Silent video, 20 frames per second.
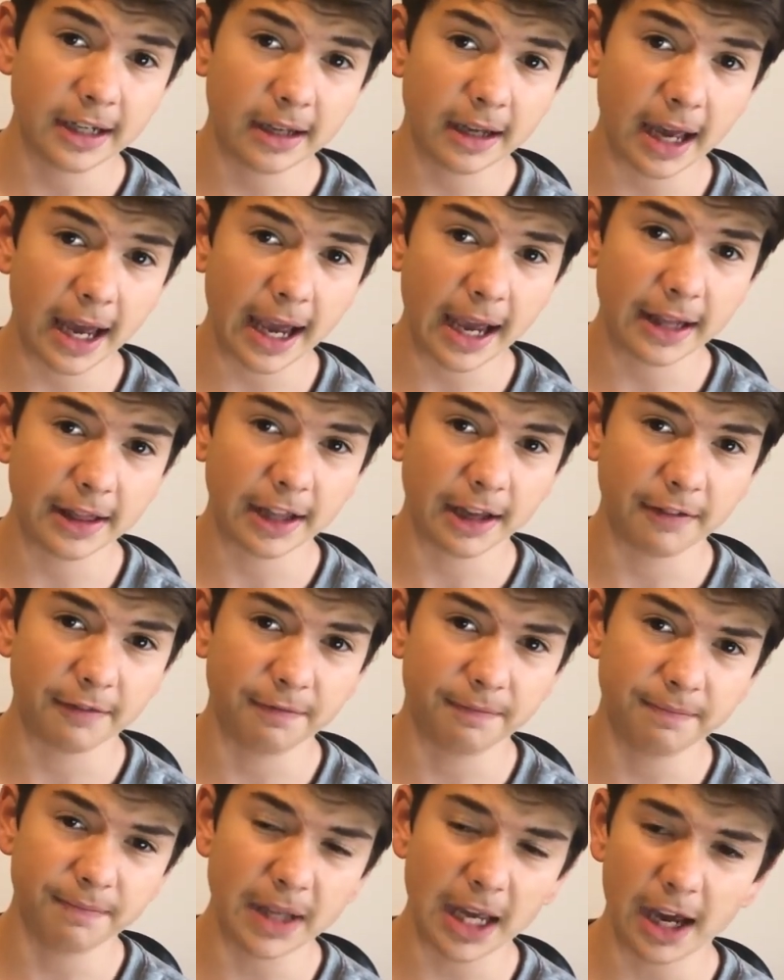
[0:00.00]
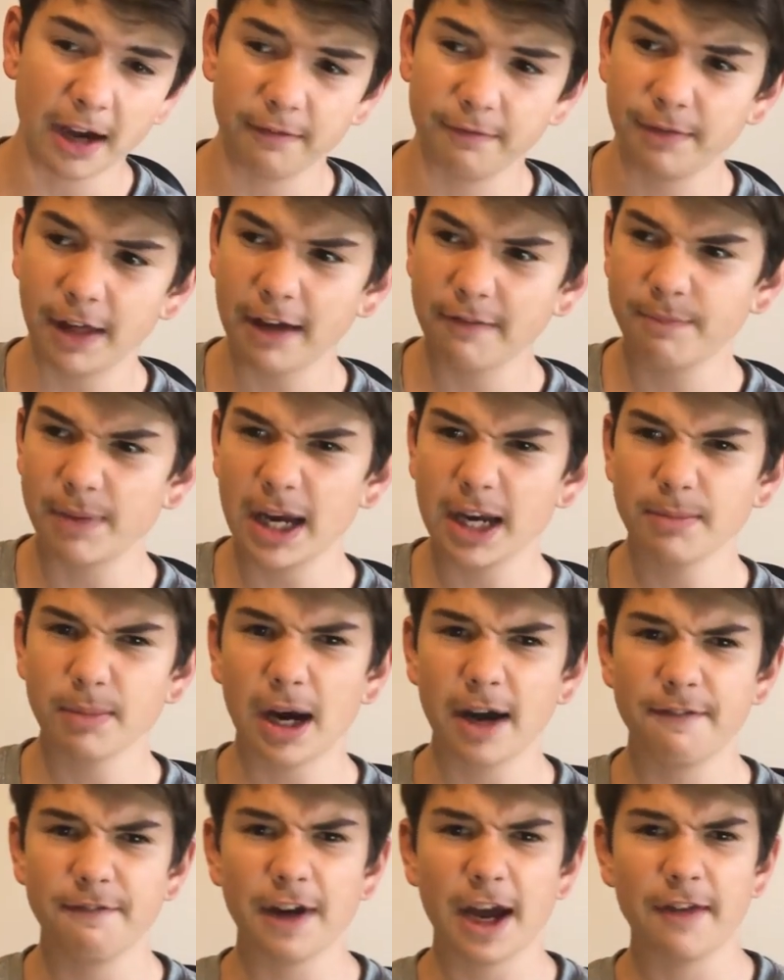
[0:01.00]
and they've been
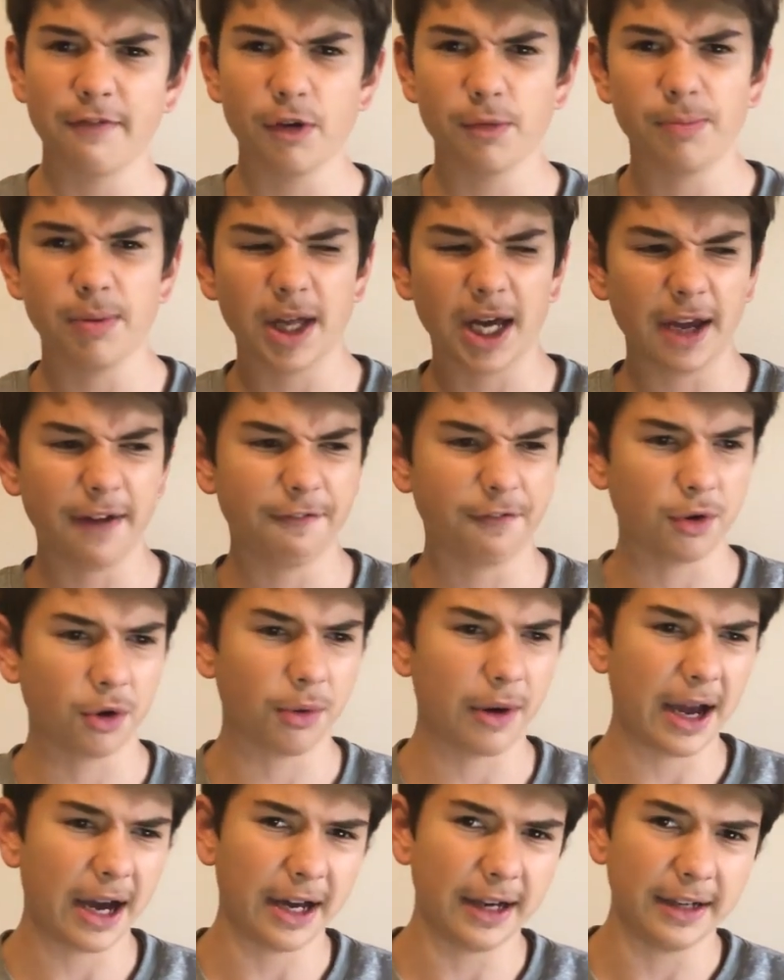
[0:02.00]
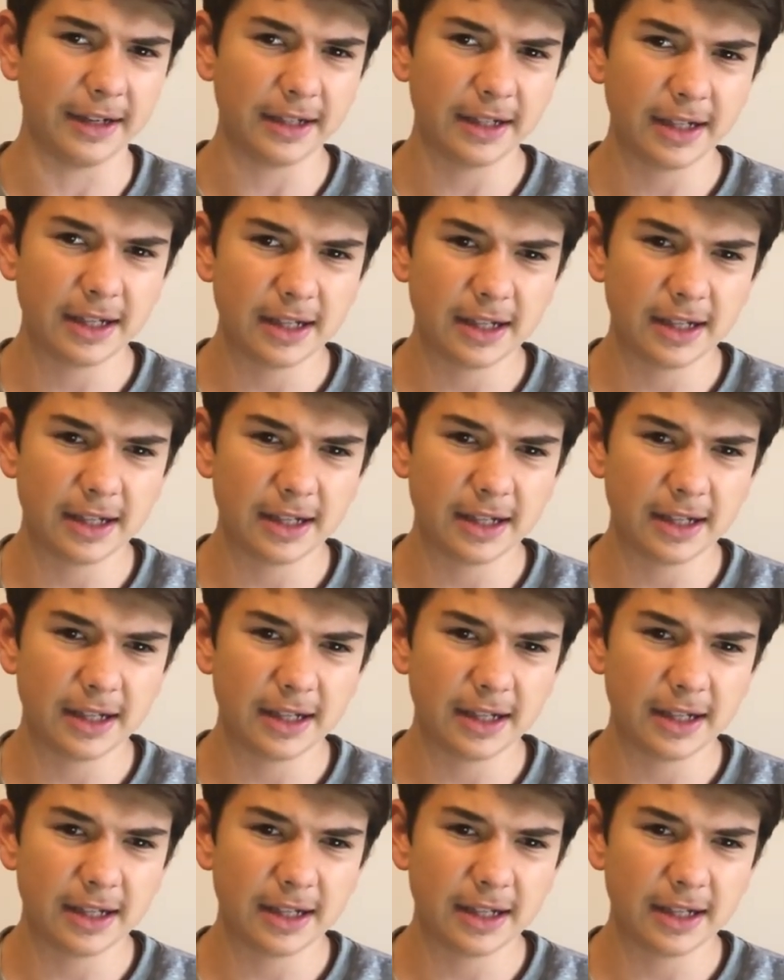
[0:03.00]
my favorite player for around